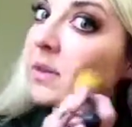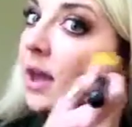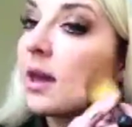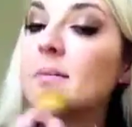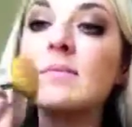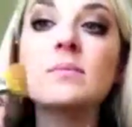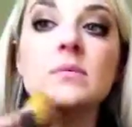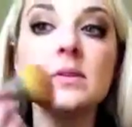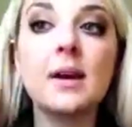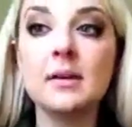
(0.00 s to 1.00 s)
Okay,
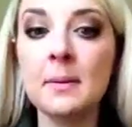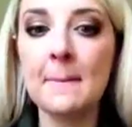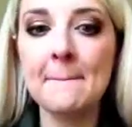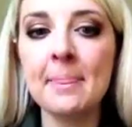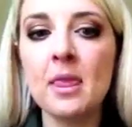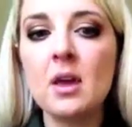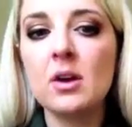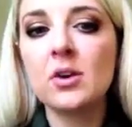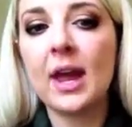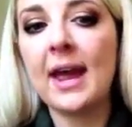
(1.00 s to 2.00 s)
done.
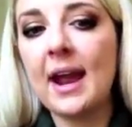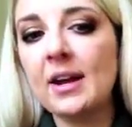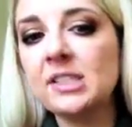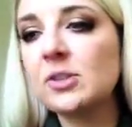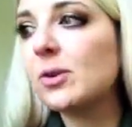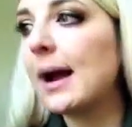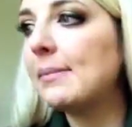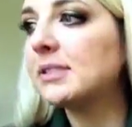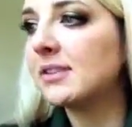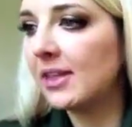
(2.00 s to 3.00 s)
Okay, I also
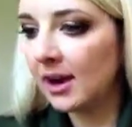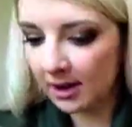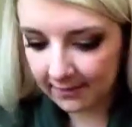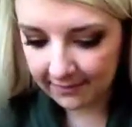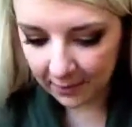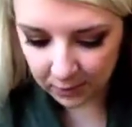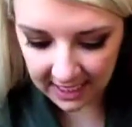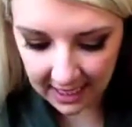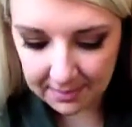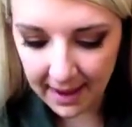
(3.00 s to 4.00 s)
grabbed their Faux
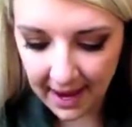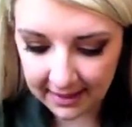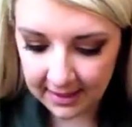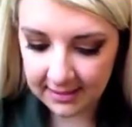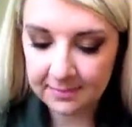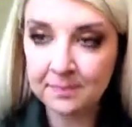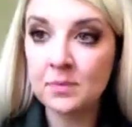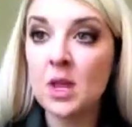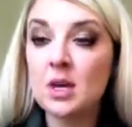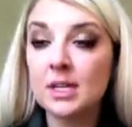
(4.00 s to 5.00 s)
Tan Matte.
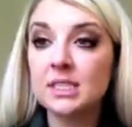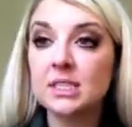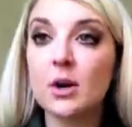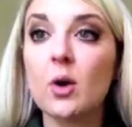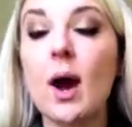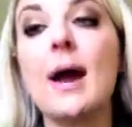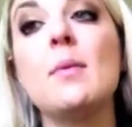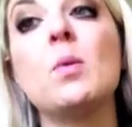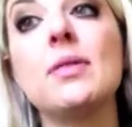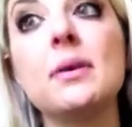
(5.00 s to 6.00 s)
So
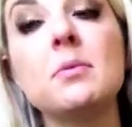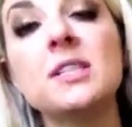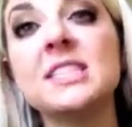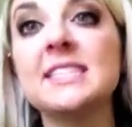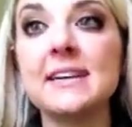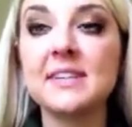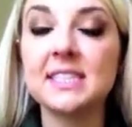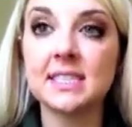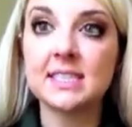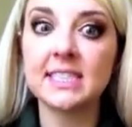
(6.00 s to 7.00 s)
one thing Melissa
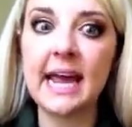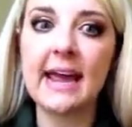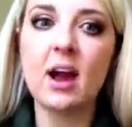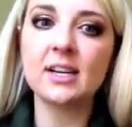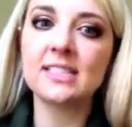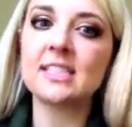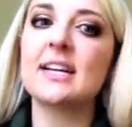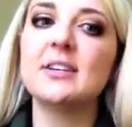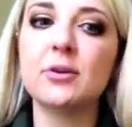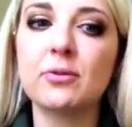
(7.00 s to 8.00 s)
Davies did say, on a
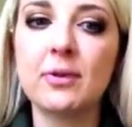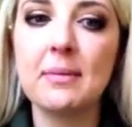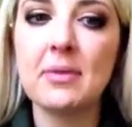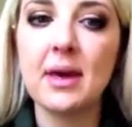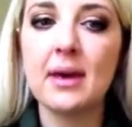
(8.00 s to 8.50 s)
side note from